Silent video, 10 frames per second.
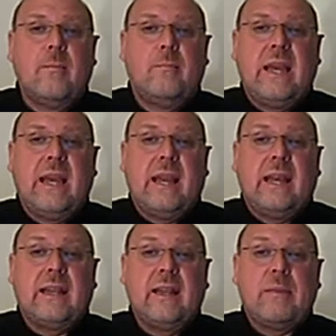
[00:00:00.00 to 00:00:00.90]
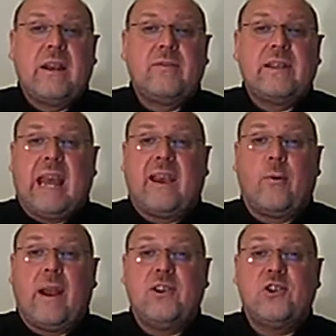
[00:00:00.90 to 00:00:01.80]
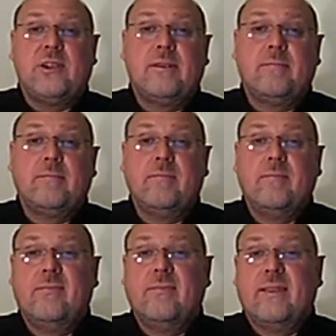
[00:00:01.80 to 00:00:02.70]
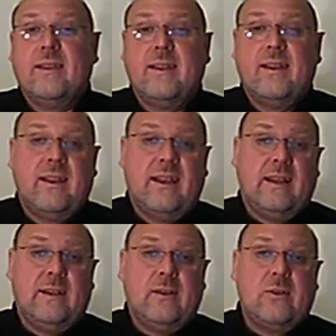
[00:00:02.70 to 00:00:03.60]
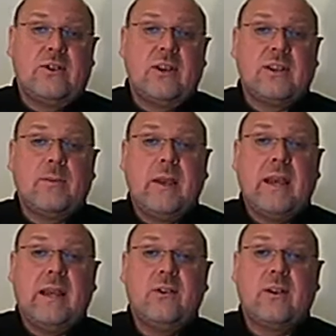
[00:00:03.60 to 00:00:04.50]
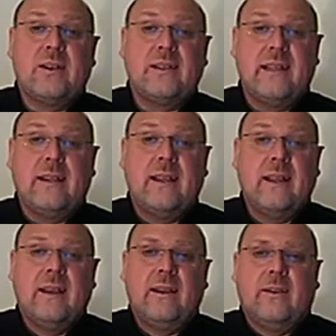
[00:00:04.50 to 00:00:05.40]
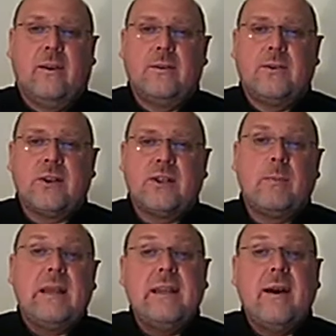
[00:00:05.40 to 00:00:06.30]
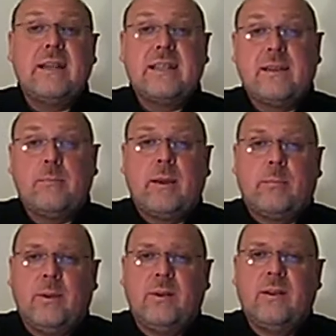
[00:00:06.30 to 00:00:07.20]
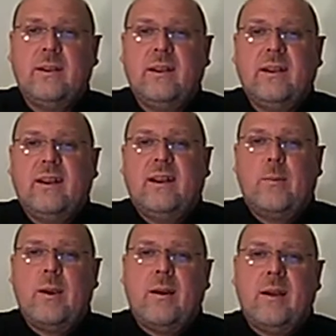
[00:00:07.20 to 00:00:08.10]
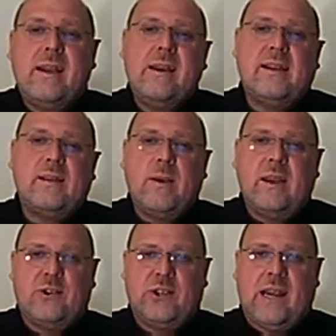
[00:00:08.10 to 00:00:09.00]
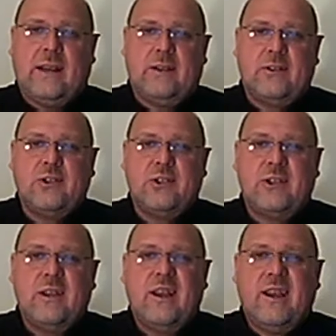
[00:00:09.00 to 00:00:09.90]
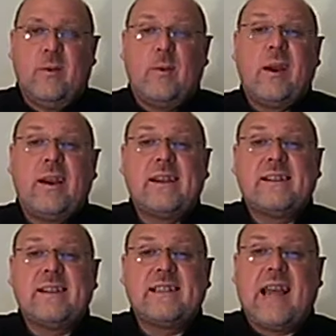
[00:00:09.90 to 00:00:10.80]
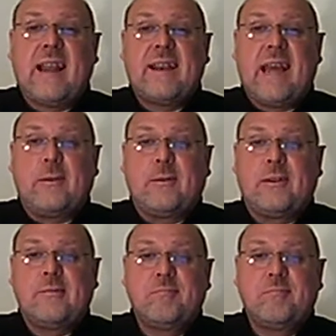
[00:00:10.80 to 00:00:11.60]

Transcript: be a little bit of decoration, uh, not just to be interesting, not just to be nice to people. We are here to be a challenge we are here to stand out.